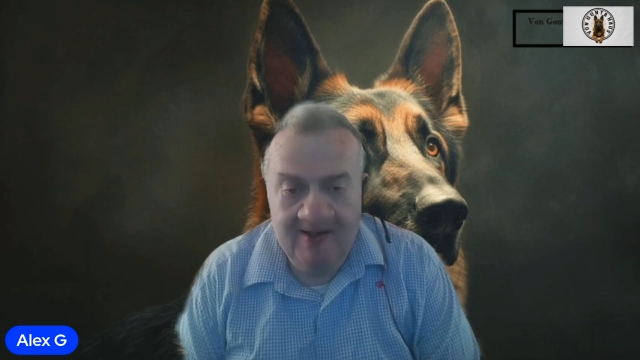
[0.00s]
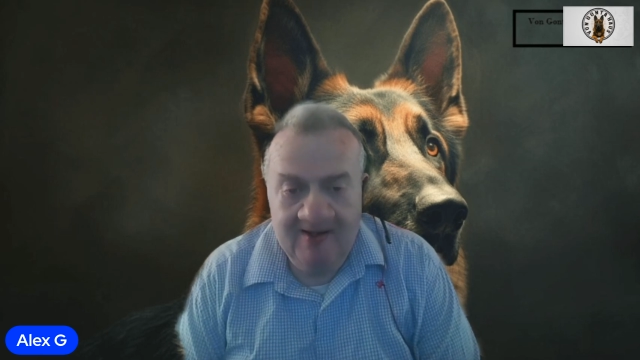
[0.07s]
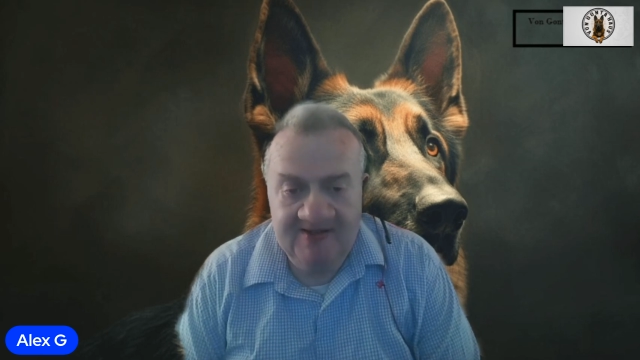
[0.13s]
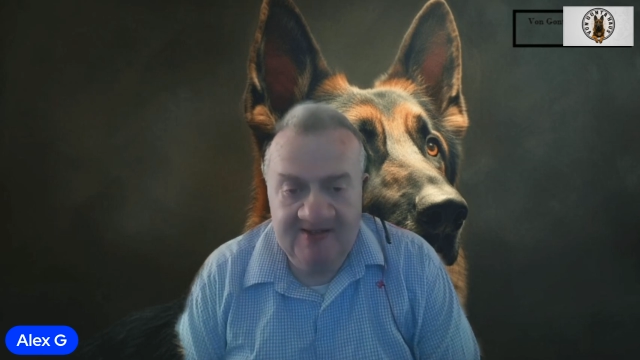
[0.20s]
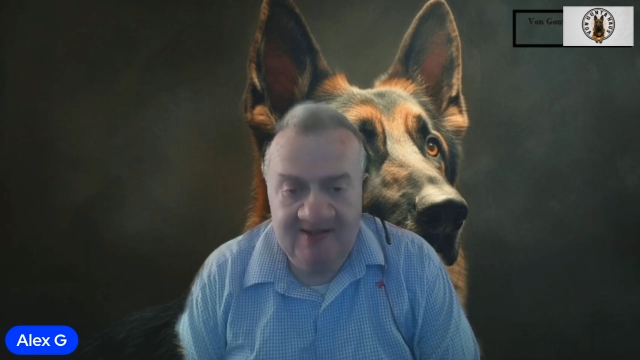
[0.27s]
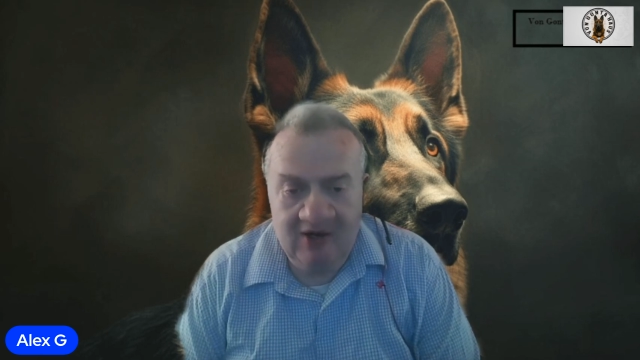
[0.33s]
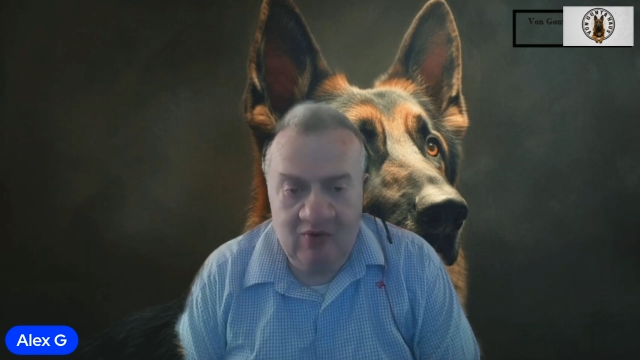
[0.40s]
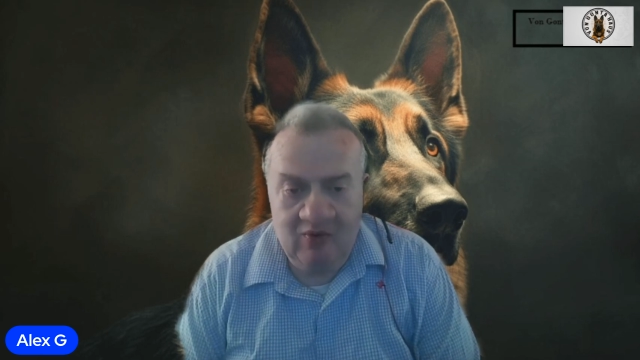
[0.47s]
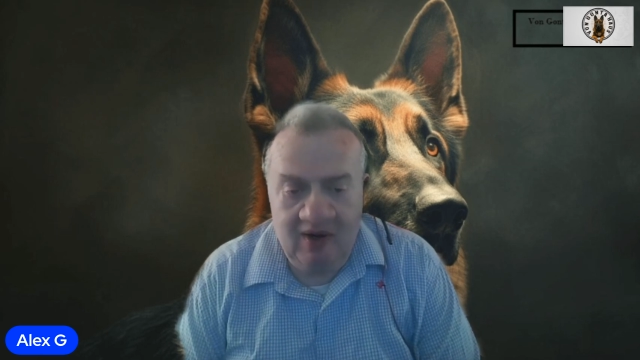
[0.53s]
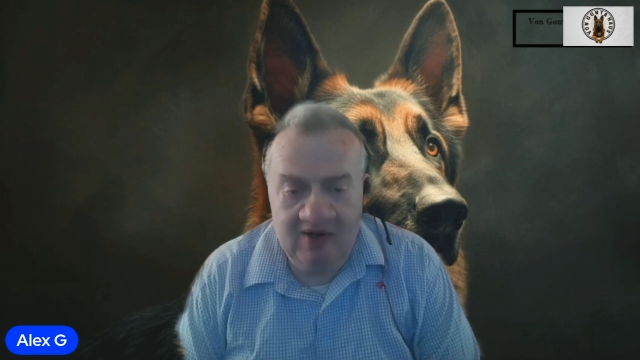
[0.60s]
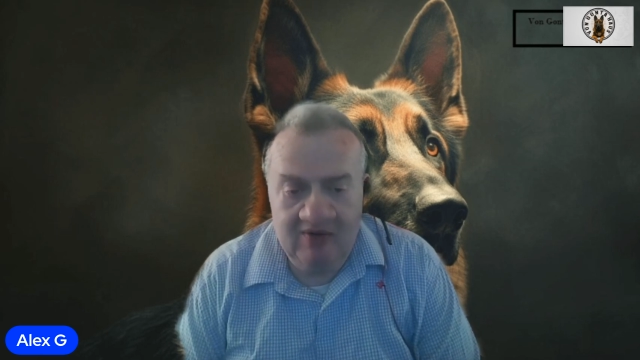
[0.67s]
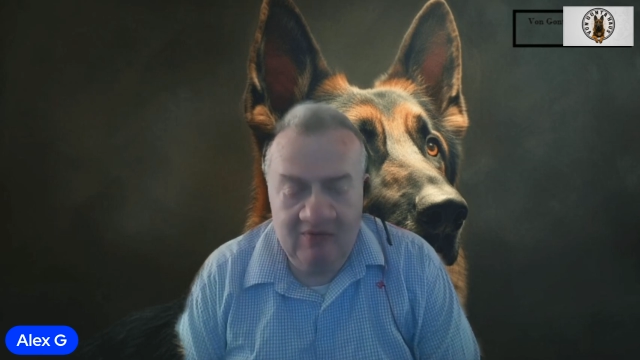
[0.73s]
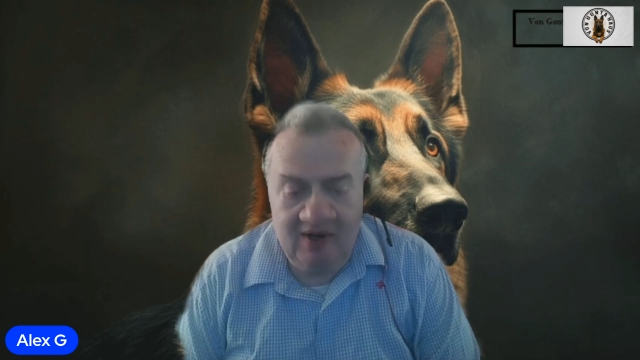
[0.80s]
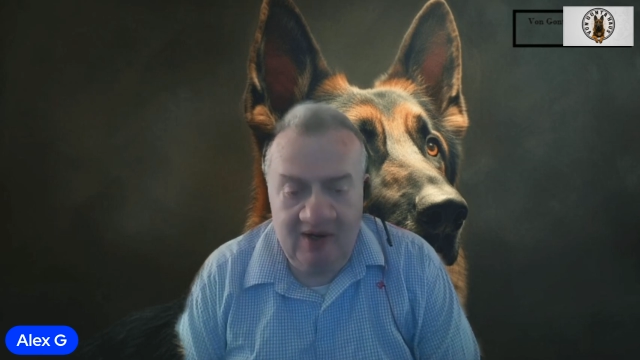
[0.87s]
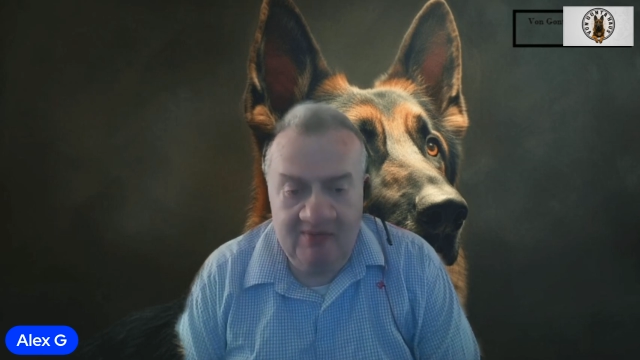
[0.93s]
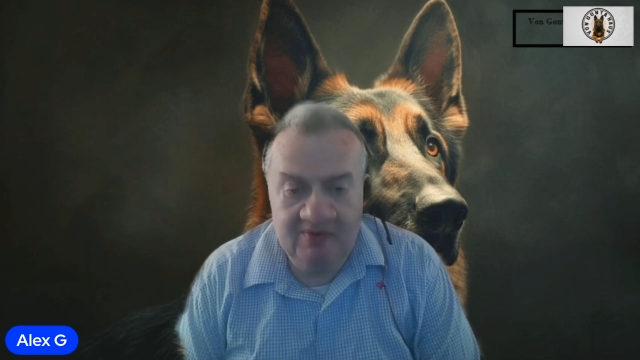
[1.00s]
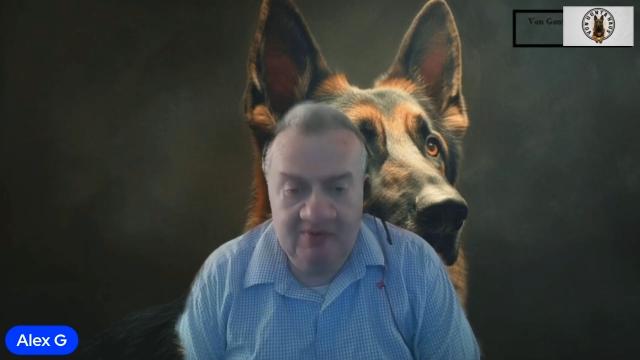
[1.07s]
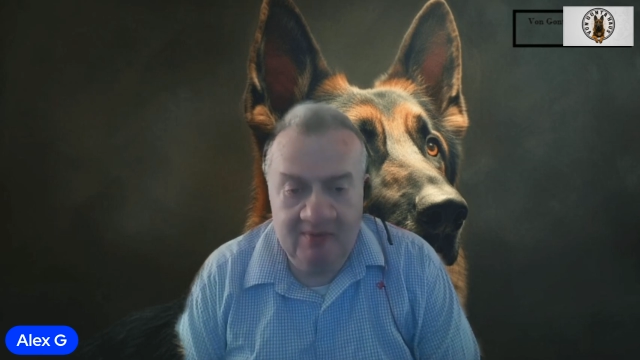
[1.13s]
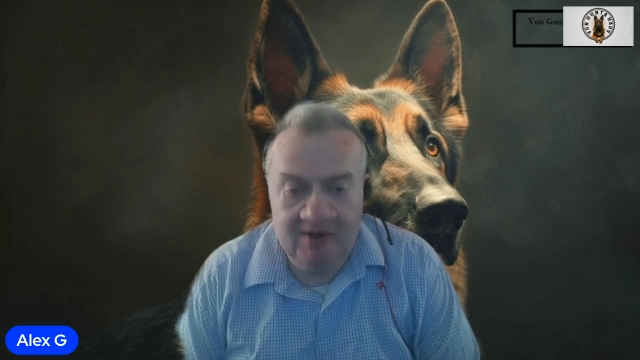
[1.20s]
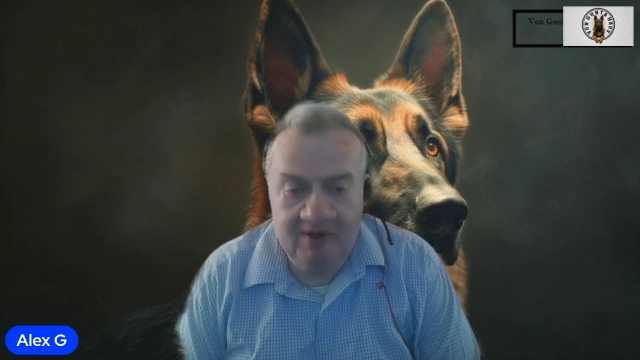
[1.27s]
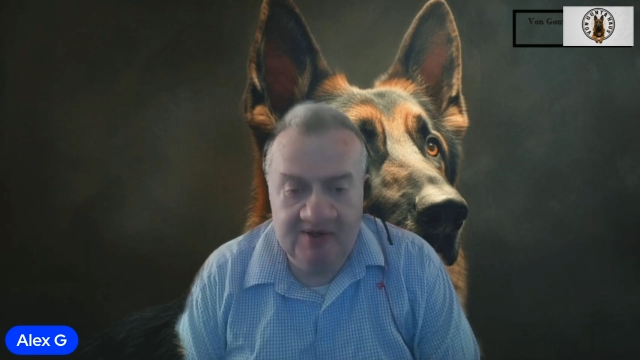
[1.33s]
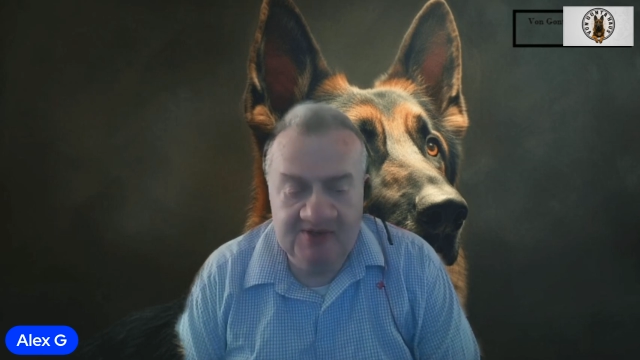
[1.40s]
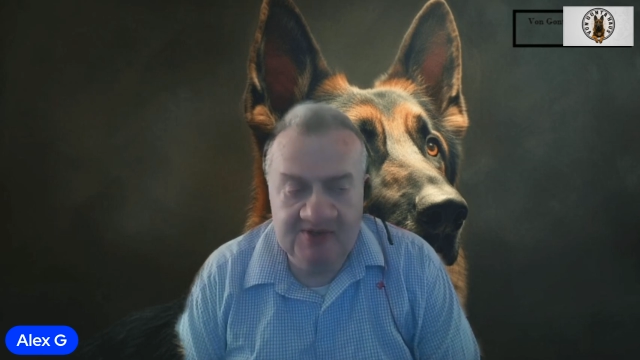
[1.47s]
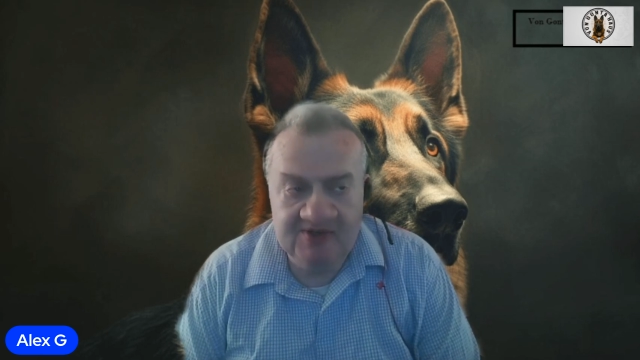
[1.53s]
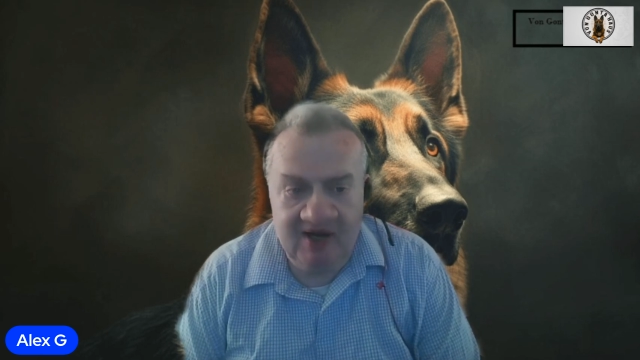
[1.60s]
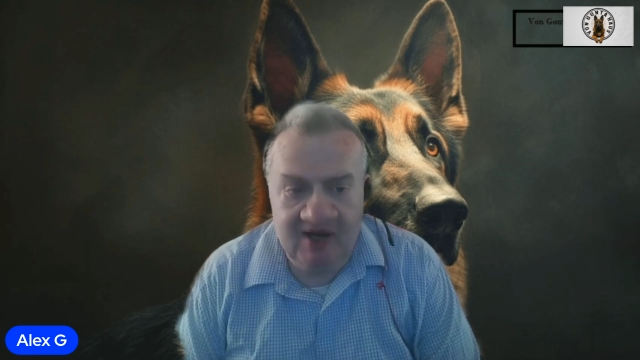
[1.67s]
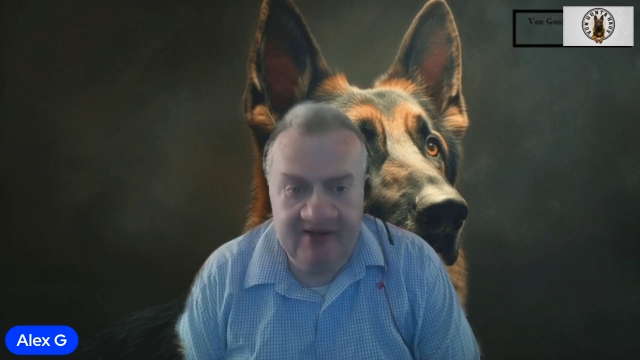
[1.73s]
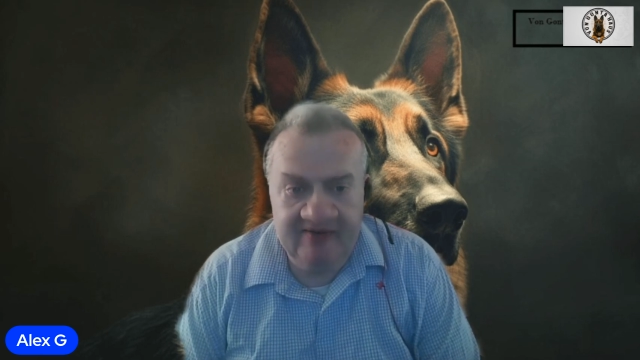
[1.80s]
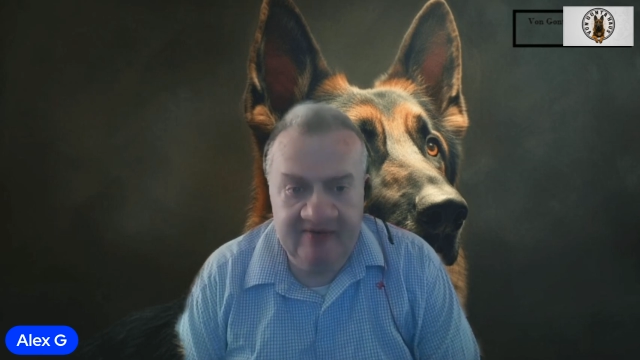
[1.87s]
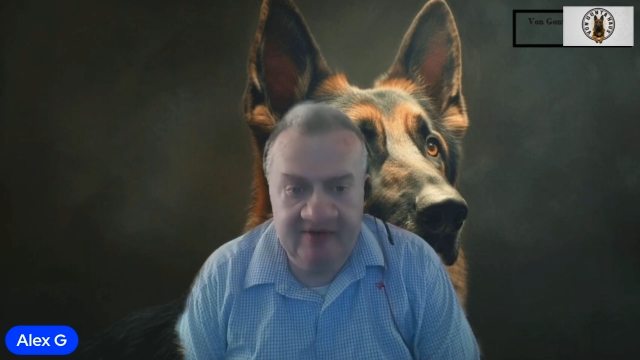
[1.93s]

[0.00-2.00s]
It's not quite rape, but it's kind of